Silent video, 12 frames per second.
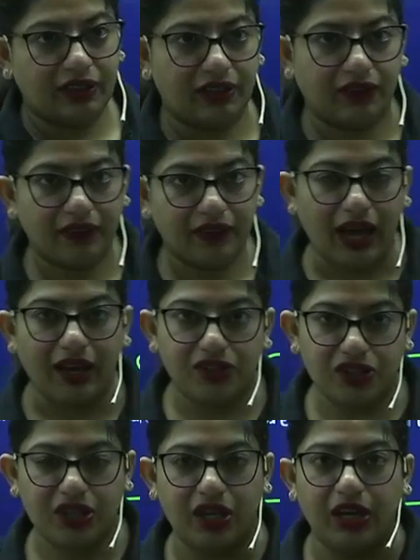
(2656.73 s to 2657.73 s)

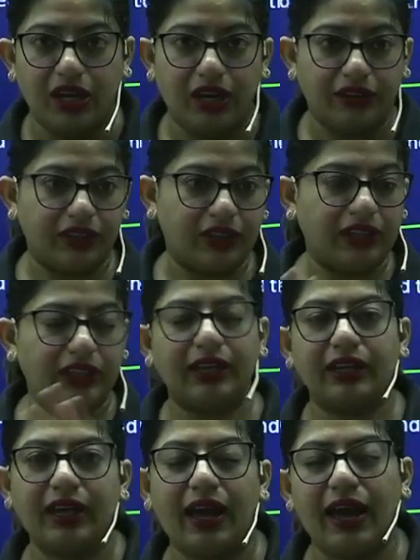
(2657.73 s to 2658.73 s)
that the
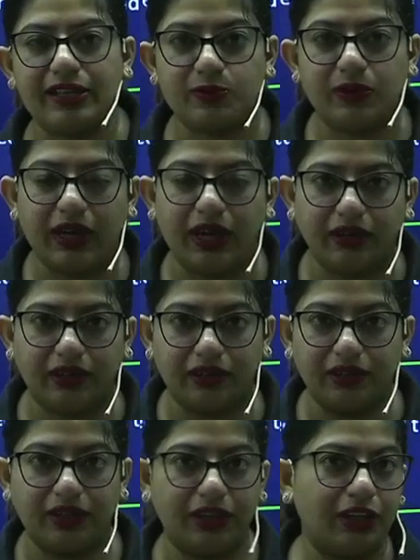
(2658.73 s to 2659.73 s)
DNA has been
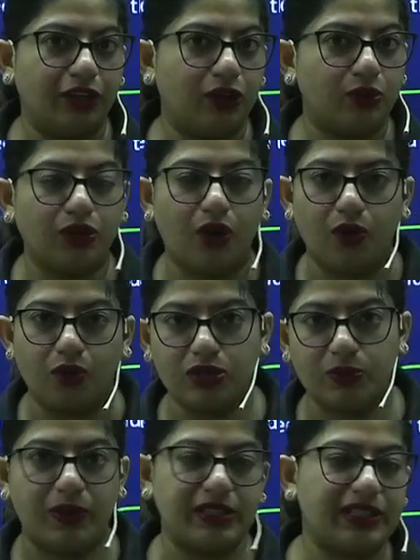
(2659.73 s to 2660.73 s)
entered into the
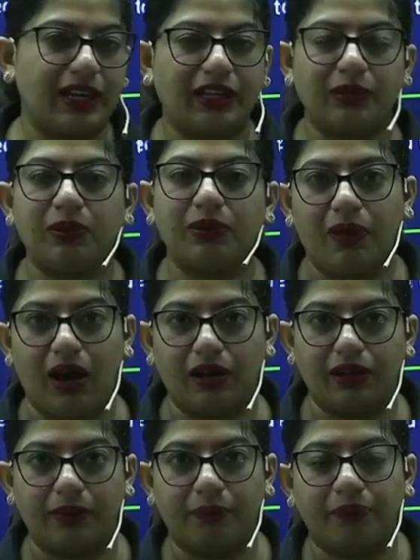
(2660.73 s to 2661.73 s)
host by selectable
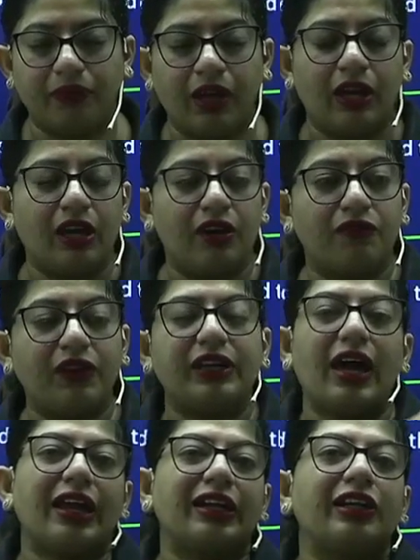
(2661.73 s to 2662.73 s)
marker. We
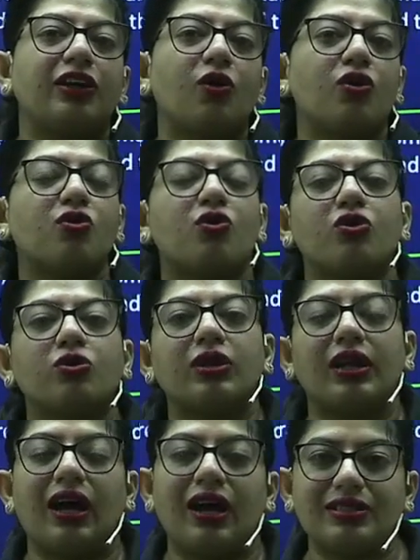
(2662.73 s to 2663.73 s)
directly don't go to the
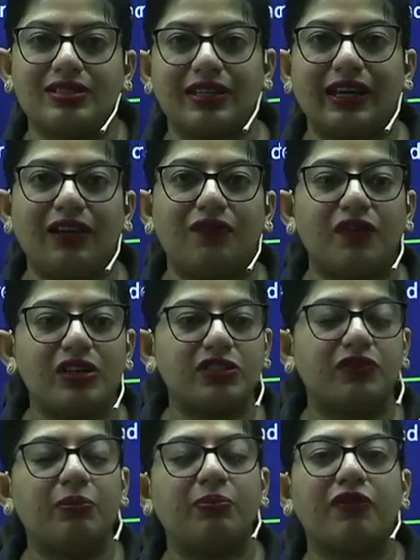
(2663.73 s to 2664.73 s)
large scale. First,
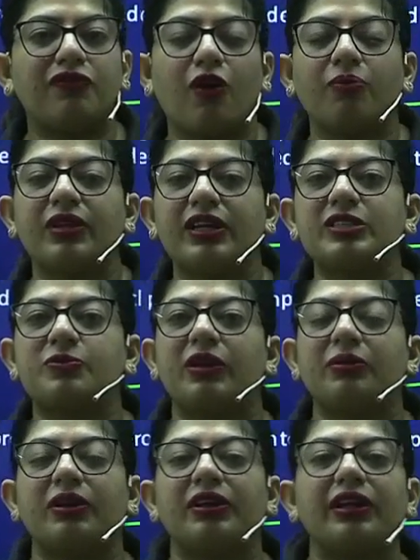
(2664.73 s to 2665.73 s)
we perform the
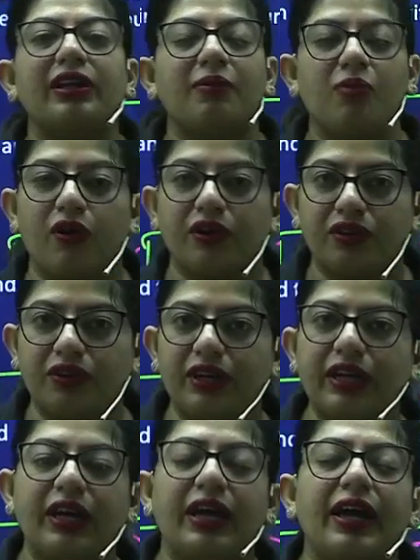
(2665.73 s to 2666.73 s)
experiment in
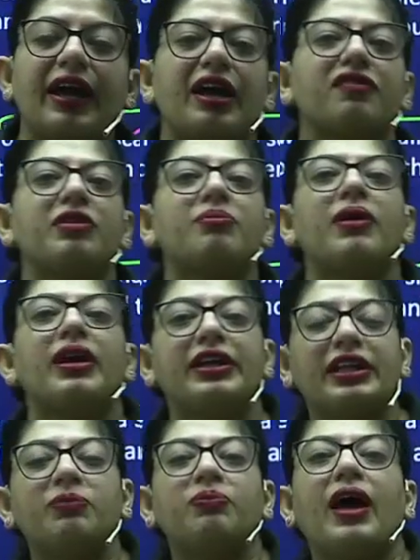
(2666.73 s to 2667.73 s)
laboratory and we
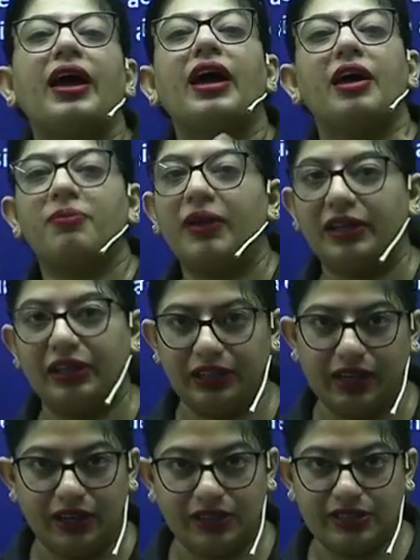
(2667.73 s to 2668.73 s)
multiply our
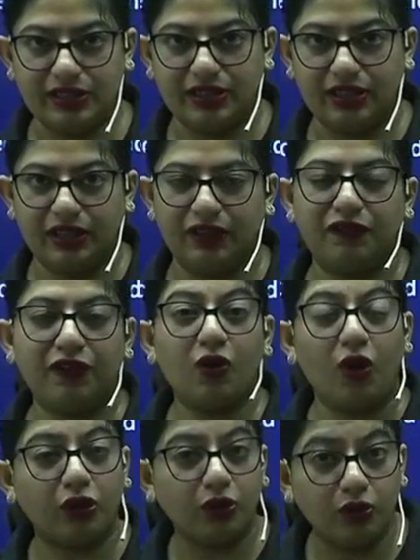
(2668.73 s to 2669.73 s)
bacteria. If we
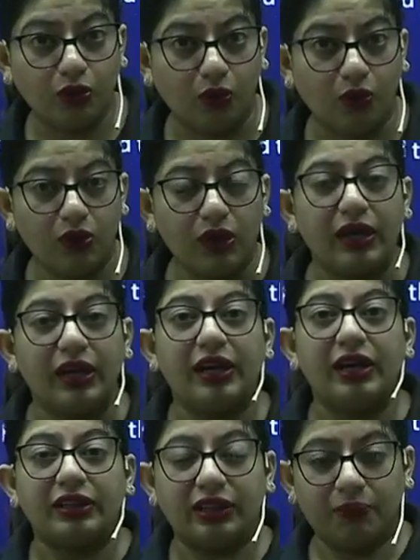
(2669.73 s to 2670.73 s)
got to know
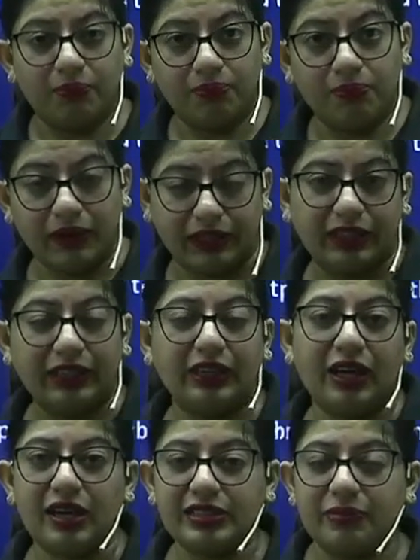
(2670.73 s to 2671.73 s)
the
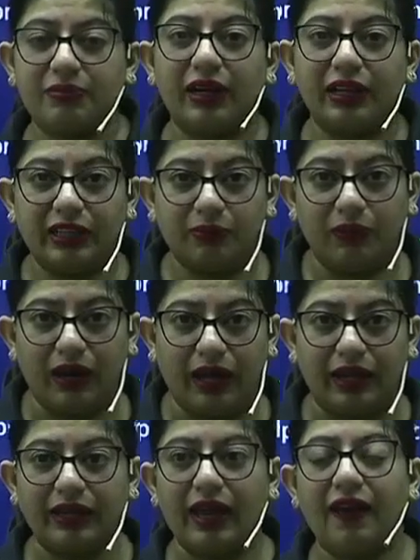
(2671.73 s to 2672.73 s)
bacteria are
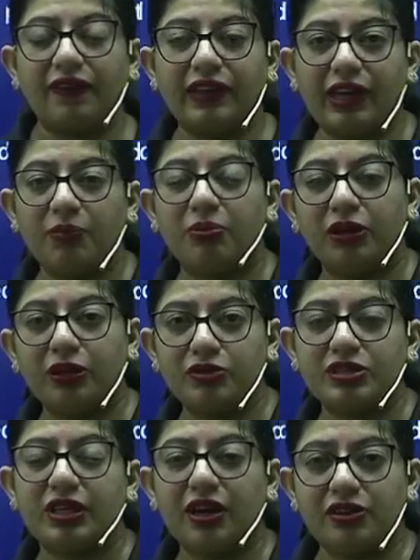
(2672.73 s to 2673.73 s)
multiplying and they are
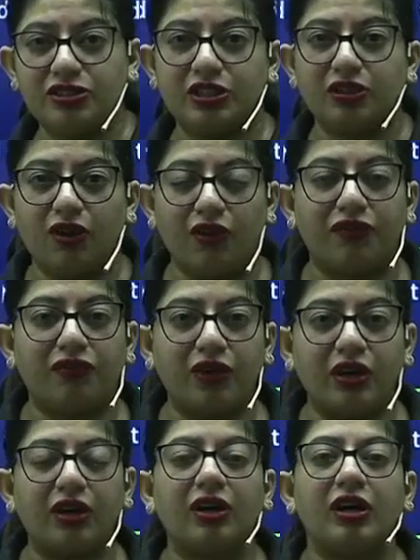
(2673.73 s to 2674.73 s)
producing a gene of
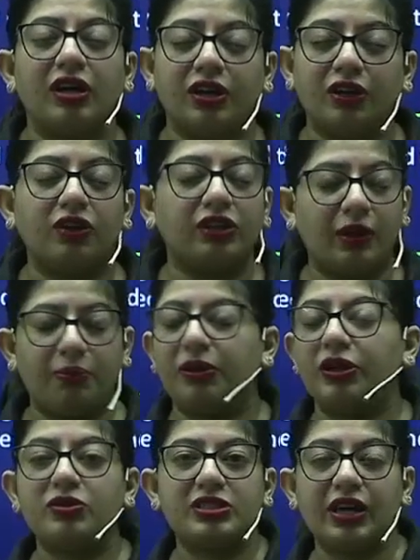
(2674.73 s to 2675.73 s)
uh, they are
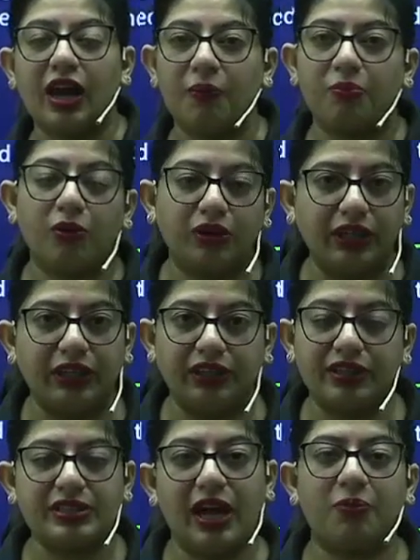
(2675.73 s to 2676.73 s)
producing our protein
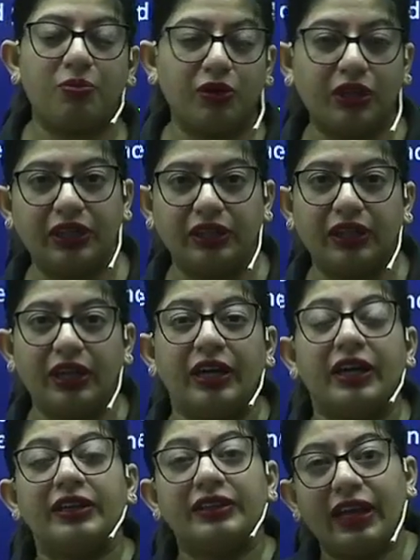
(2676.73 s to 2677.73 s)
desired protein
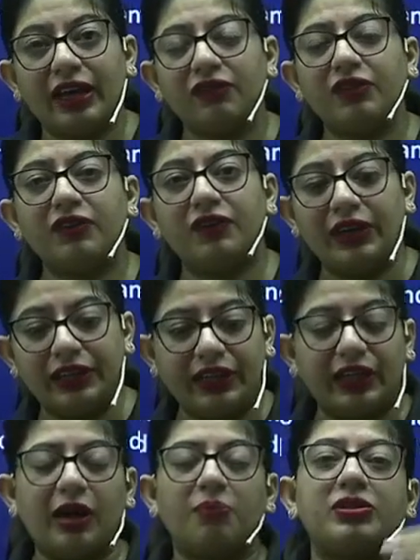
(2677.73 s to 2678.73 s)
then we will
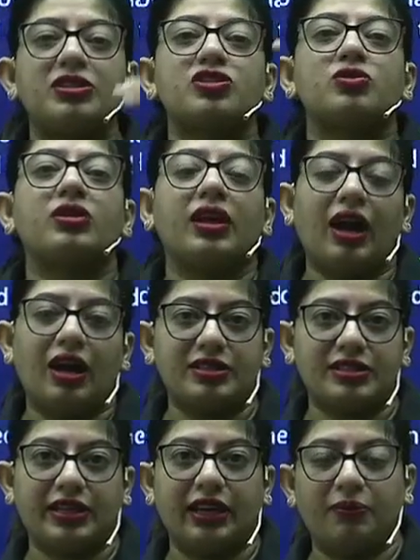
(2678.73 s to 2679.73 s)
take up this to the large
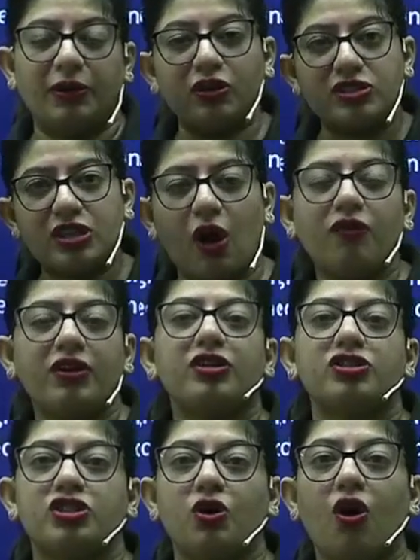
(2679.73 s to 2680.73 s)
scale because now we are
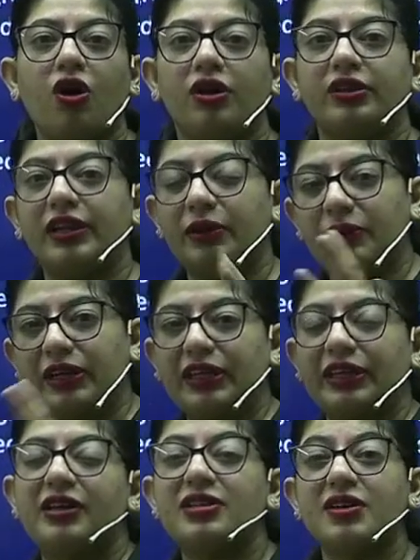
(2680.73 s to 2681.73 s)
sure that
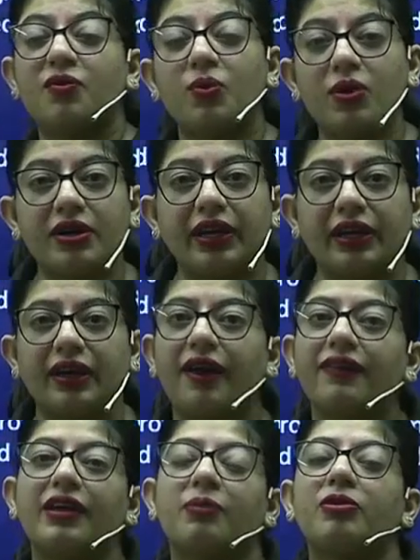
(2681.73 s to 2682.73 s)
bacteria are working
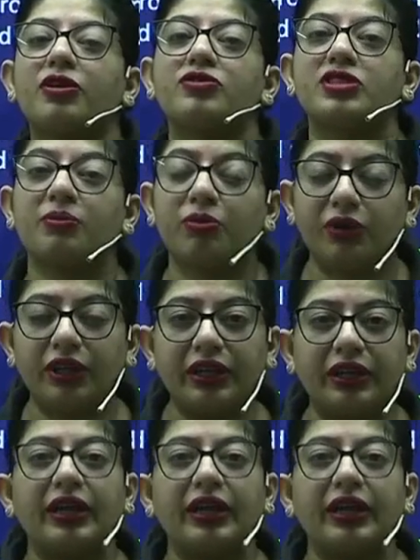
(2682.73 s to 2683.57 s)
and they are producing protein